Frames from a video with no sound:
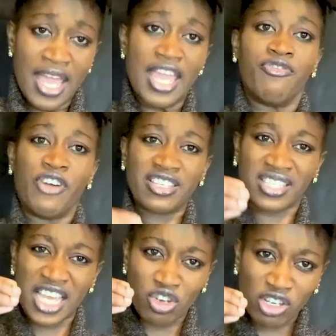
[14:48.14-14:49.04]
Invest
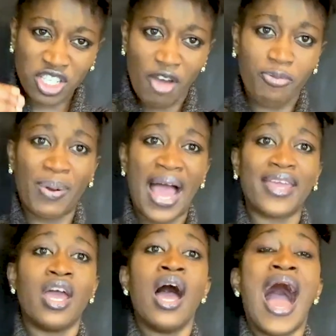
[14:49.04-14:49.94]
in yourself
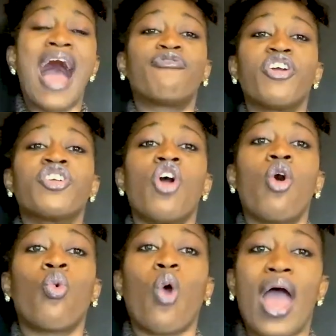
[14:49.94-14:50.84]
by having
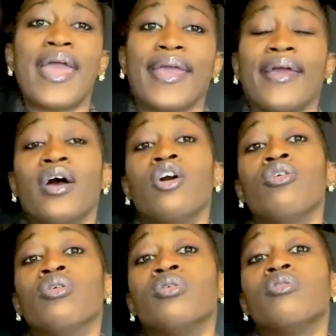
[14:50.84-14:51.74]
your way.
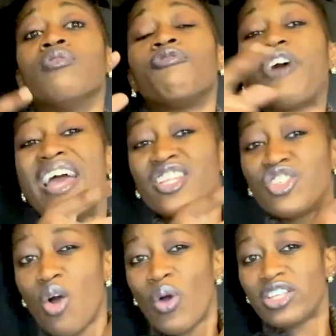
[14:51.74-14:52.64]
Find
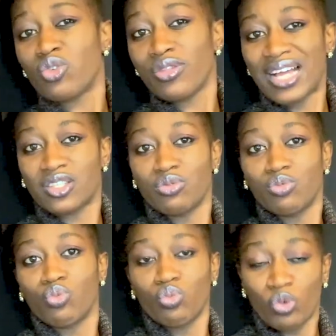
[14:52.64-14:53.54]
your way to that
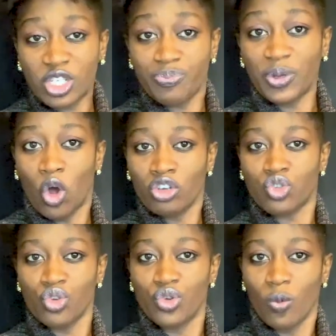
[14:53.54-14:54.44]
which belongs
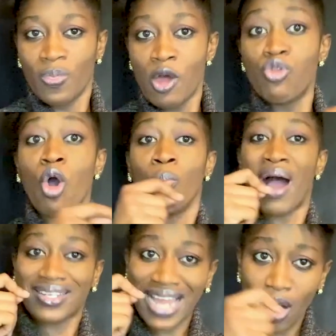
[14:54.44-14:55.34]
to you no
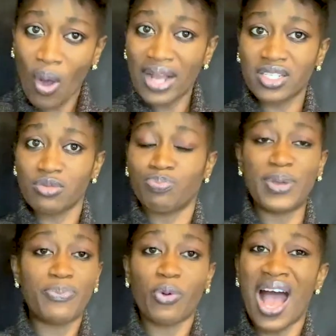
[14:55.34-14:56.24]
matter what
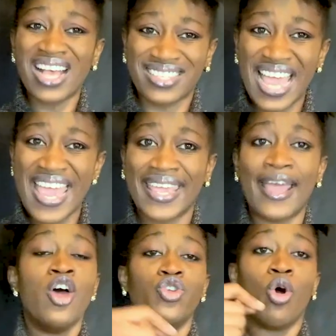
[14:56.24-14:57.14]
people are saying,
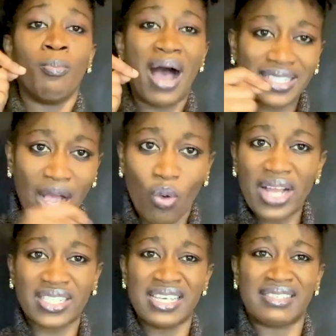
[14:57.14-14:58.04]
no matter
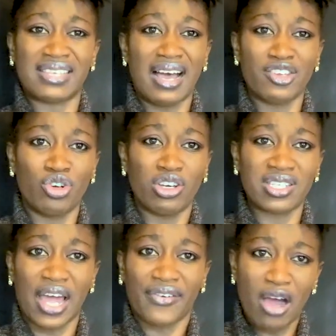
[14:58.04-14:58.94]
what is, uh, you know,
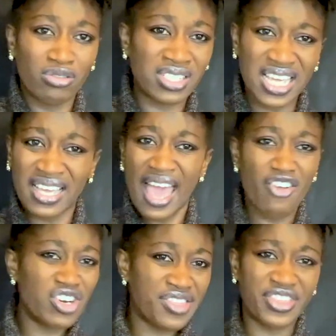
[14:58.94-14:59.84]
surrounding
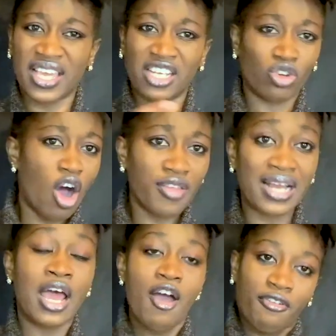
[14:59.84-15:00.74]
anything and all
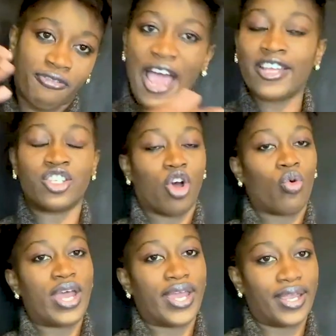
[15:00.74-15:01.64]
that, find your
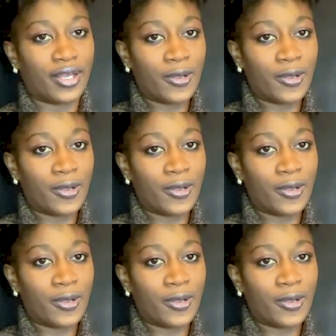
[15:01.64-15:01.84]
way.